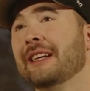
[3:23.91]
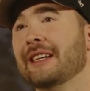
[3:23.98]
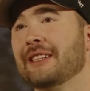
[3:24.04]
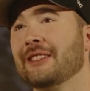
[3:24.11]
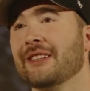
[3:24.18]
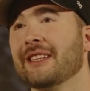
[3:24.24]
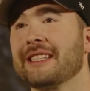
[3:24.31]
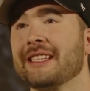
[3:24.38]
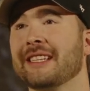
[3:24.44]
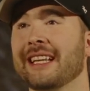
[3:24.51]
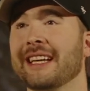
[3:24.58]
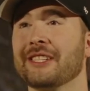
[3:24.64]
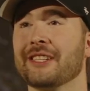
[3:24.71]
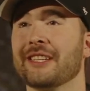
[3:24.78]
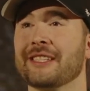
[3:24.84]
So this
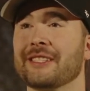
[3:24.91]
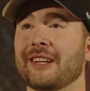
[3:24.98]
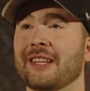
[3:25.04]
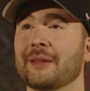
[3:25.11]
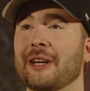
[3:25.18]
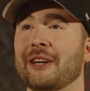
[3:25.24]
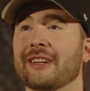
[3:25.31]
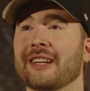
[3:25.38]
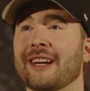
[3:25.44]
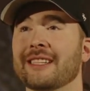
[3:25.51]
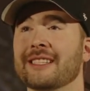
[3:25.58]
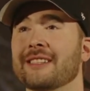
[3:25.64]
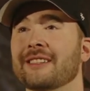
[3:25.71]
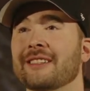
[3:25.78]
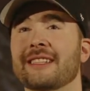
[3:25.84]
collection is all about God's
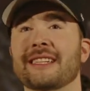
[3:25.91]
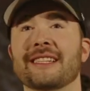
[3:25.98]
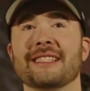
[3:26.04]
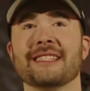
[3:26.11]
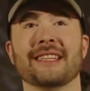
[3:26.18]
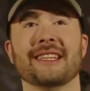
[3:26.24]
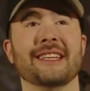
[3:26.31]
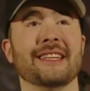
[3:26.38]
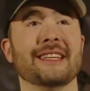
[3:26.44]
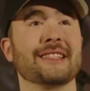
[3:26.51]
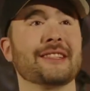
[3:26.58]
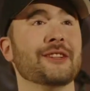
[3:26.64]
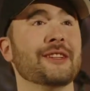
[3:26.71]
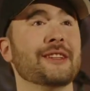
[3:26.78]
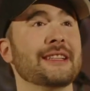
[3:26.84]
goodness, and his
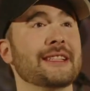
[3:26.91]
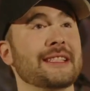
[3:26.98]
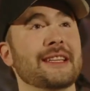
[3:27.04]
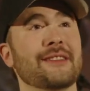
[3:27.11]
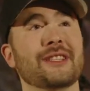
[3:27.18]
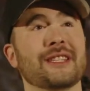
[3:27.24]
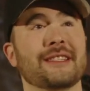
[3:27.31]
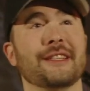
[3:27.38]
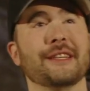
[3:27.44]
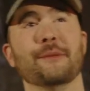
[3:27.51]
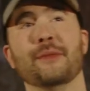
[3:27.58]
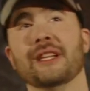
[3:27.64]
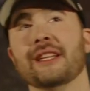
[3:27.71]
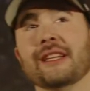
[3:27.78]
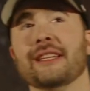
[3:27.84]
goodness gives us the
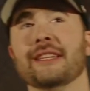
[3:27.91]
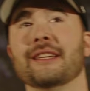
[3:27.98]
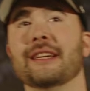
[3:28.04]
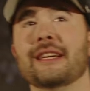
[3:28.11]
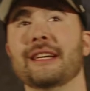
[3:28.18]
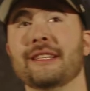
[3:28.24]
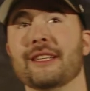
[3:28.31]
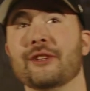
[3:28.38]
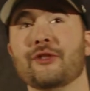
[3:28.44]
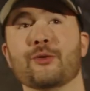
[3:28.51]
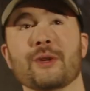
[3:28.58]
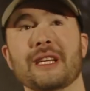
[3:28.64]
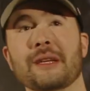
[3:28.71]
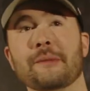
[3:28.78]
ability to dream.